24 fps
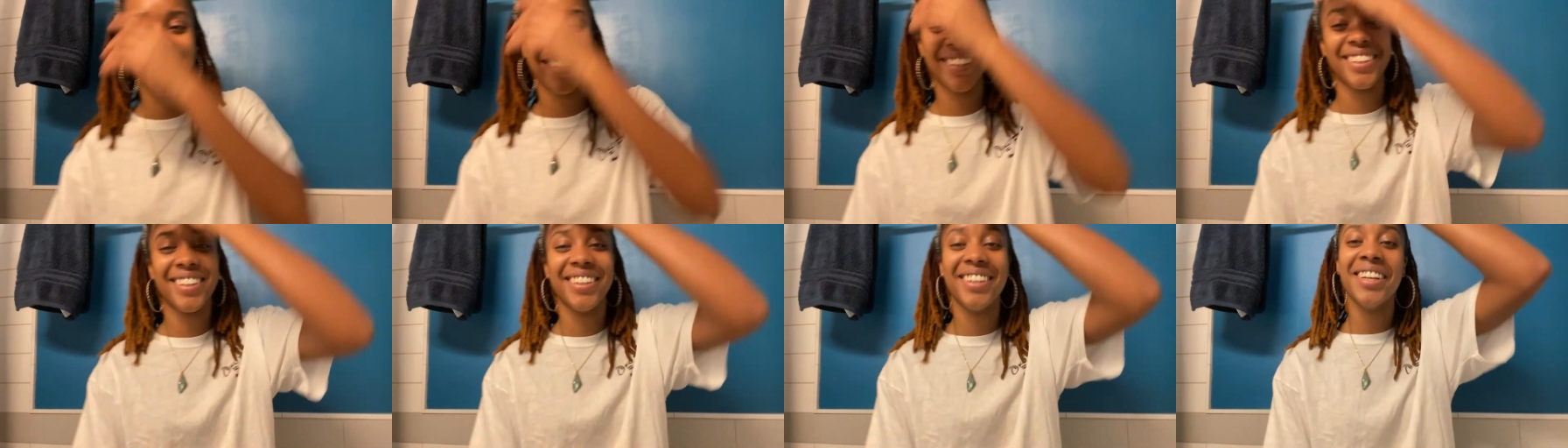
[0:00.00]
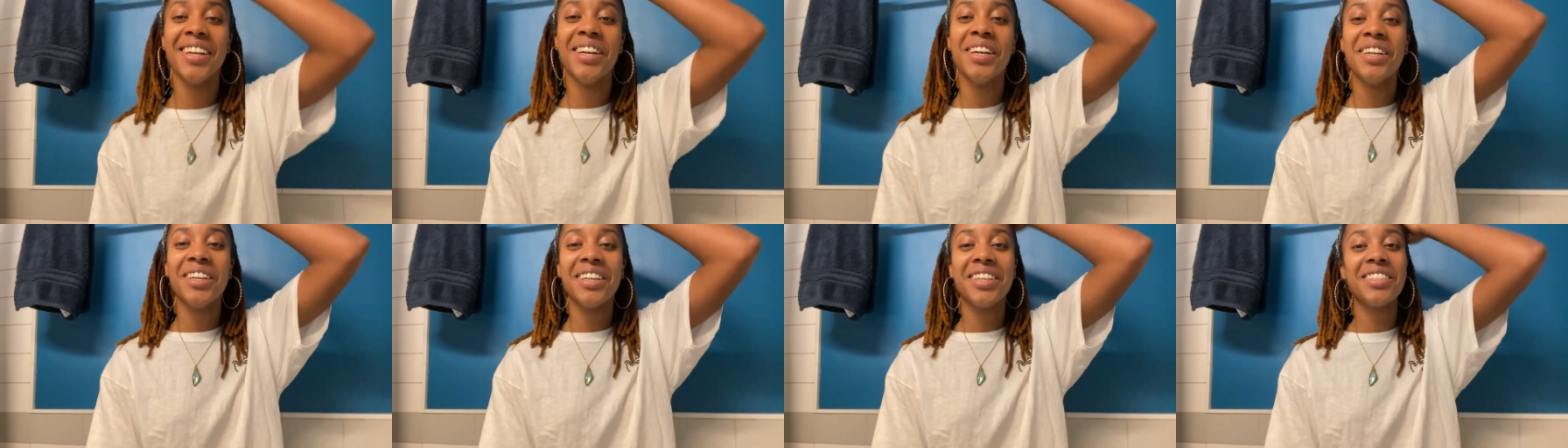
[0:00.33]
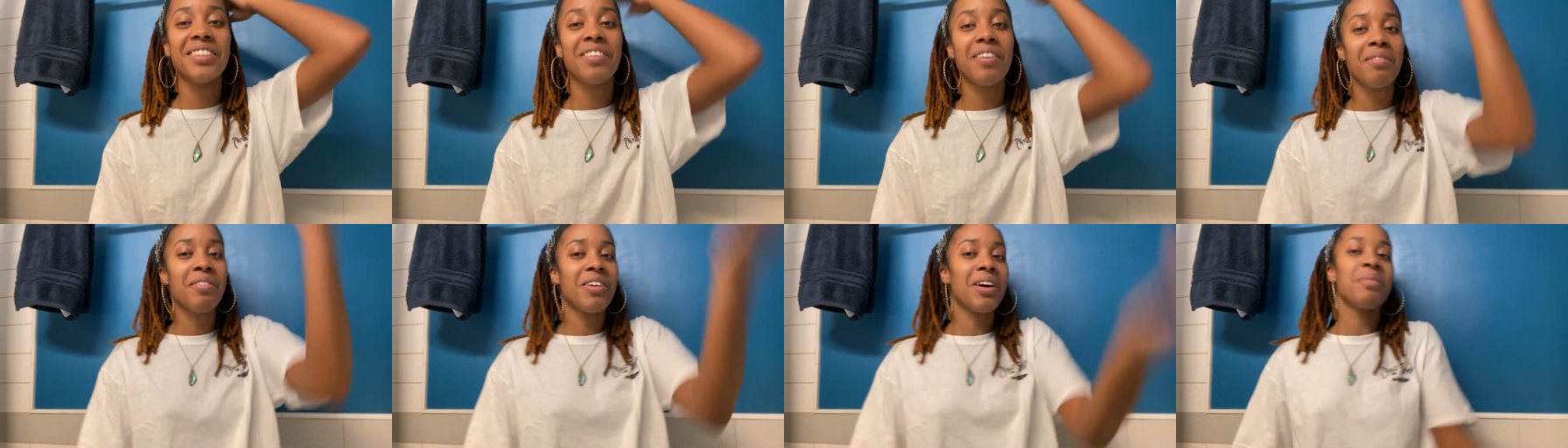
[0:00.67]
Because if
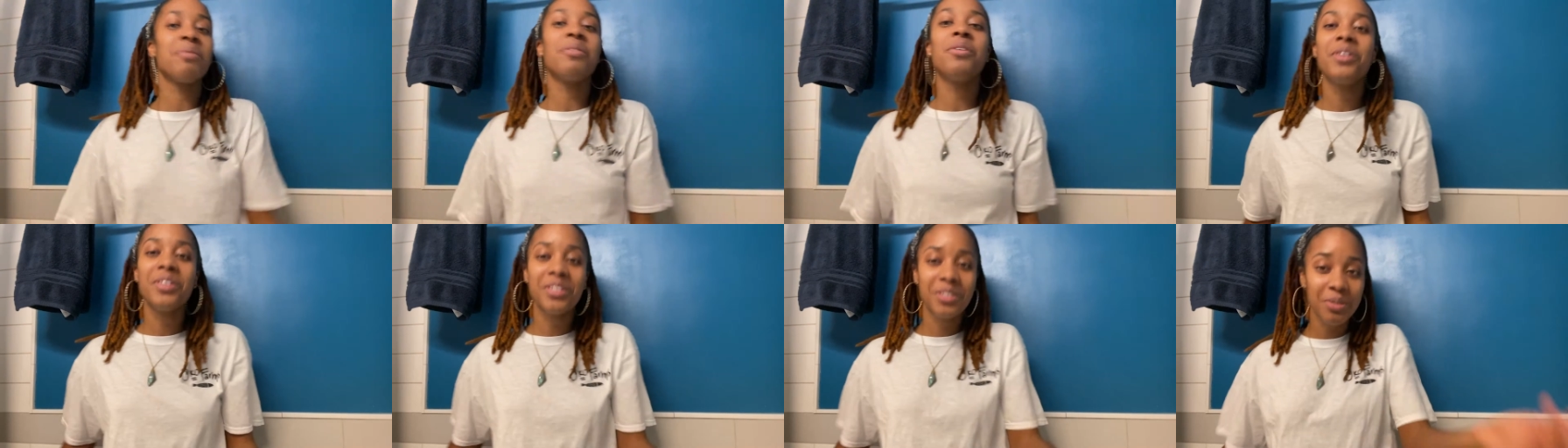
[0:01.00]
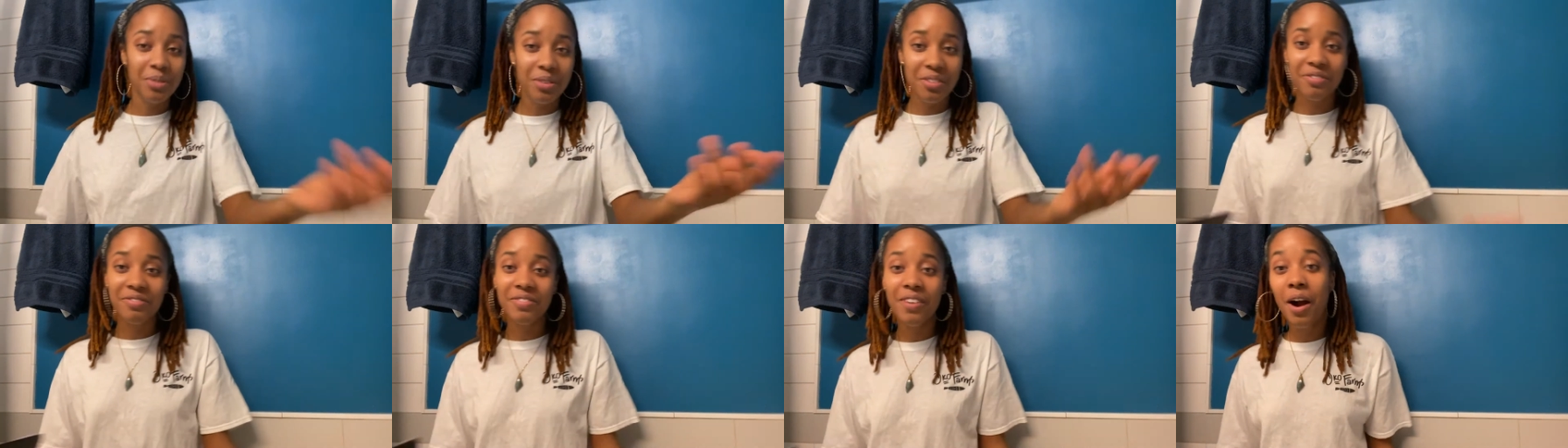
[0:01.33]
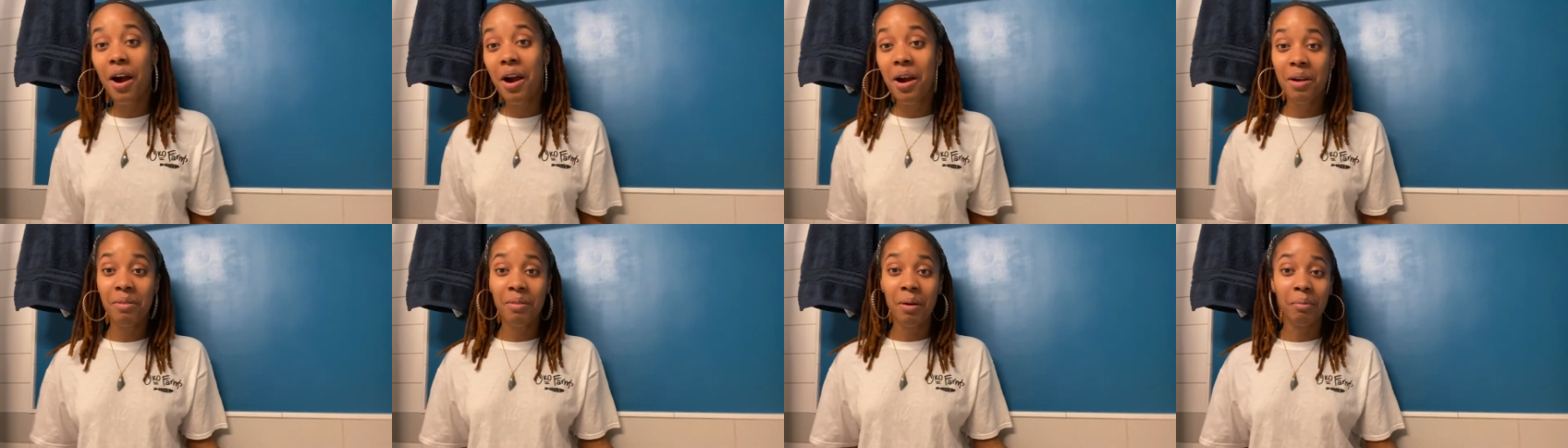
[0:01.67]
I go to a
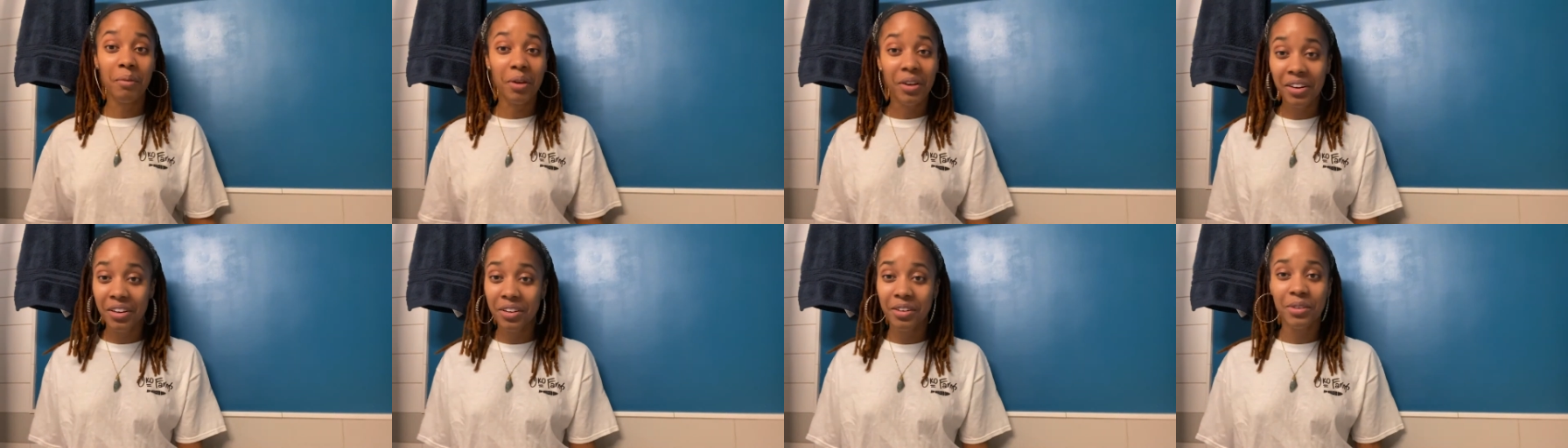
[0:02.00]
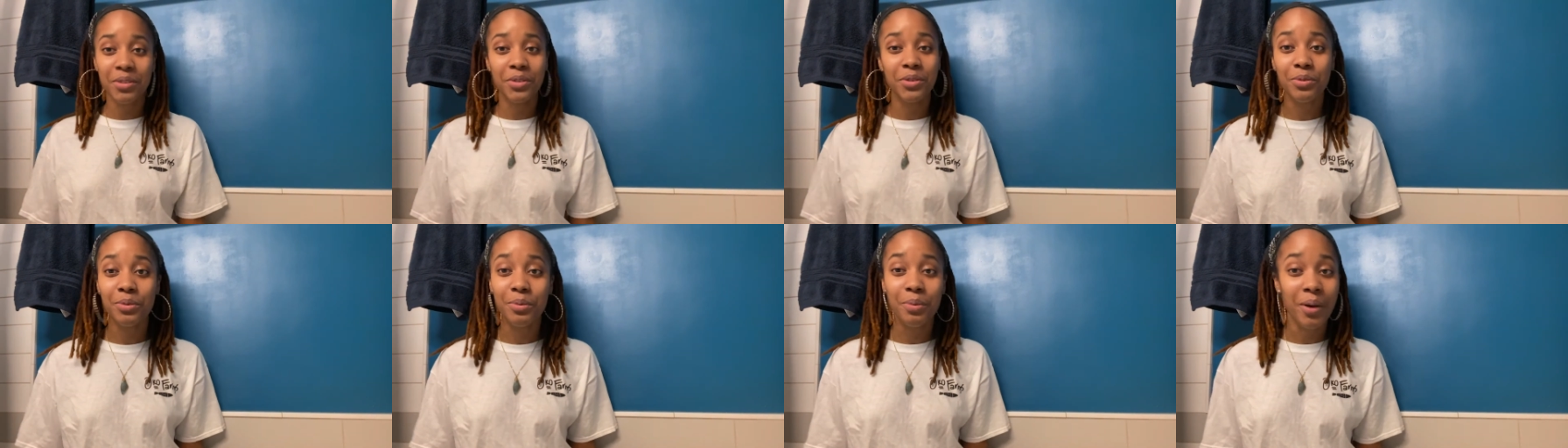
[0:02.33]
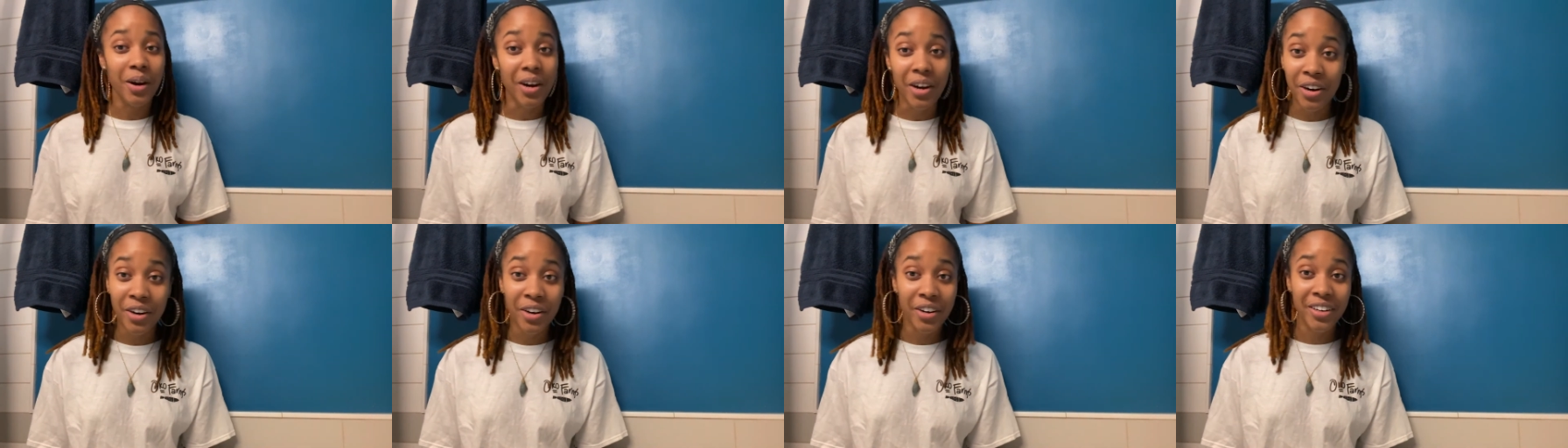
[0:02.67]
farm, I'm gonna go do
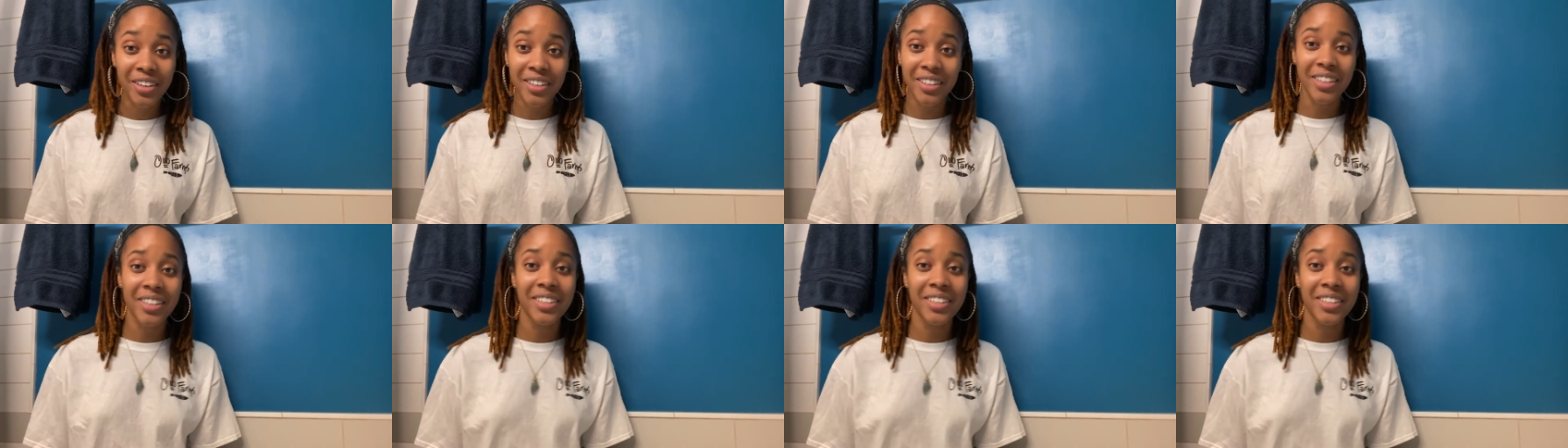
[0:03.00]
work.